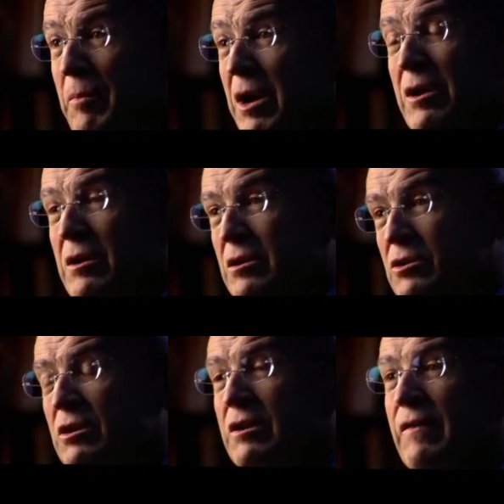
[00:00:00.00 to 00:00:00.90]
people in my
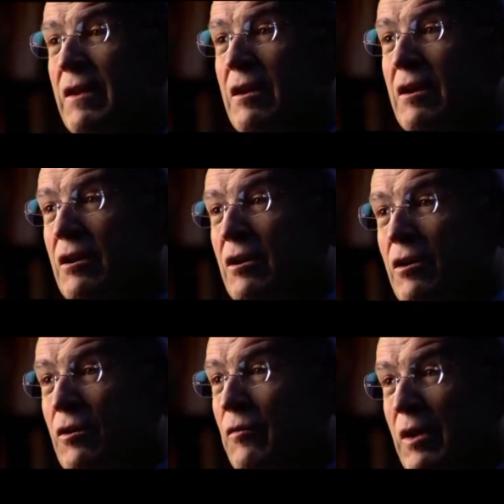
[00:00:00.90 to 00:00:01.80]
industry
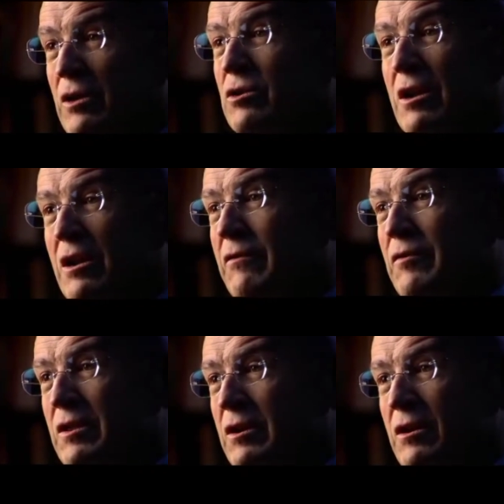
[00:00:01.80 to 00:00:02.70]
who have
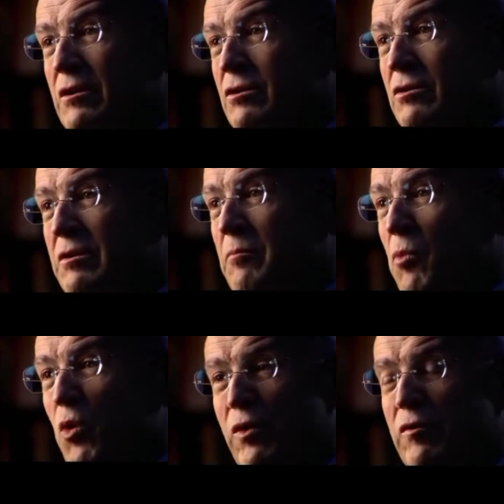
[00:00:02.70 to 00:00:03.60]
literally lived in the
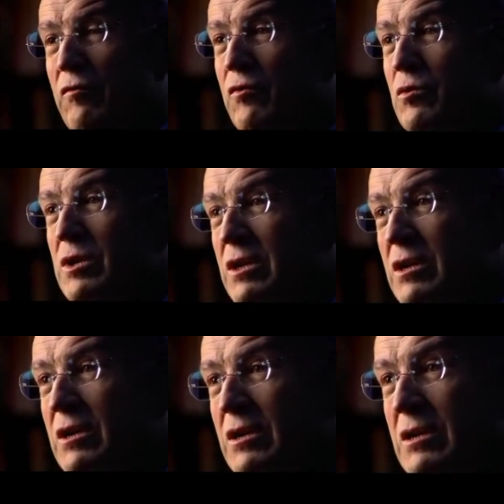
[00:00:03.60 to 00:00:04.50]
country more than
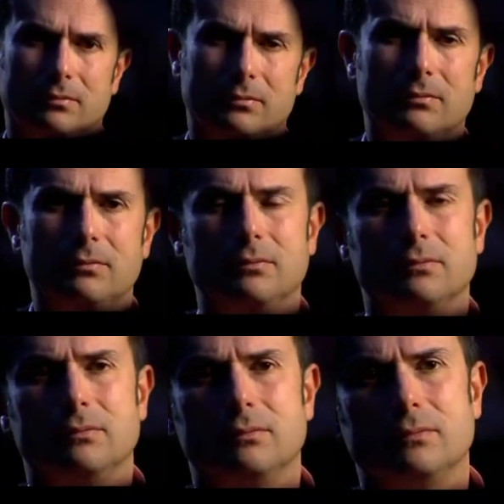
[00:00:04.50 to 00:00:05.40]
40 years
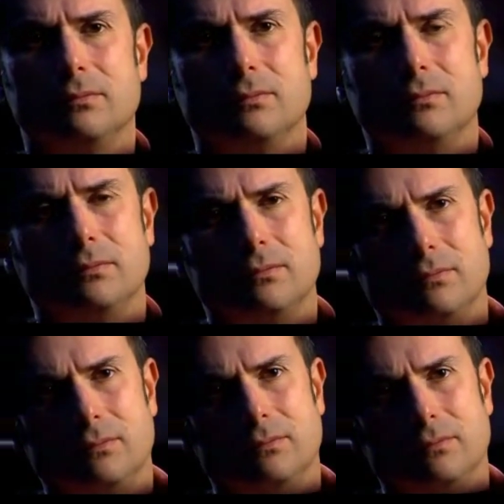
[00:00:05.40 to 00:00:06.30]
and claim to
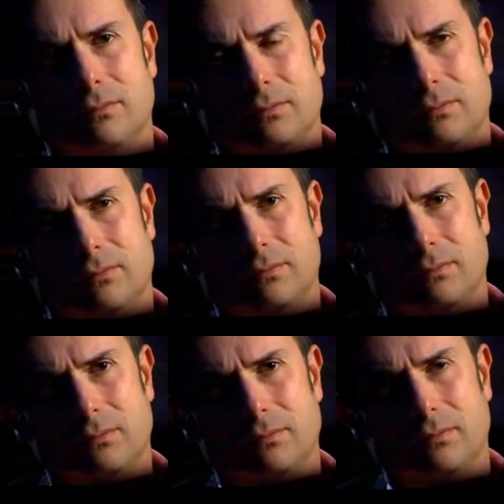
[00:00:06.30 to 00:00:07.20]
be
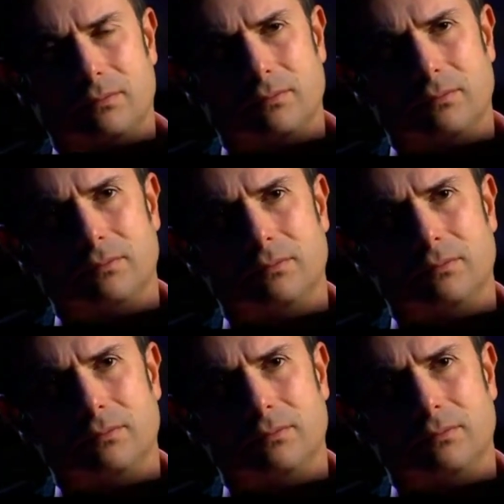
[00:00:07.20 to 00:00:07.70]
non-domiciled and pay very